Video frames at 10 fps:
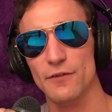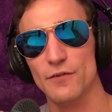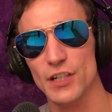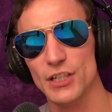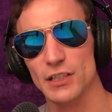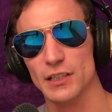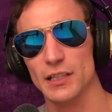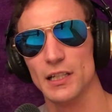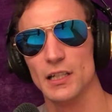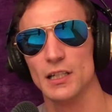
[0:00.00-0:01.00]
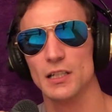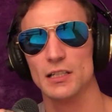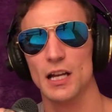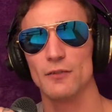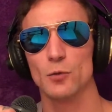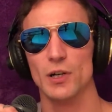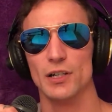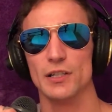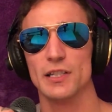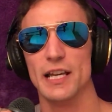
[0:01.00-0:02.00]
efficiently.
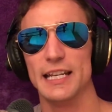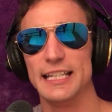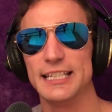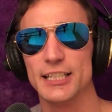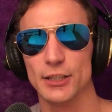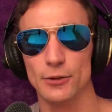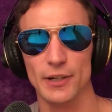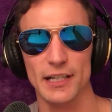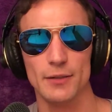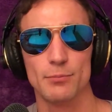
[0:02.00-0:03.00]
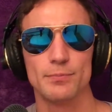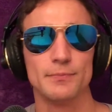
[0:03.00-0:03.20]
Softwares that integrate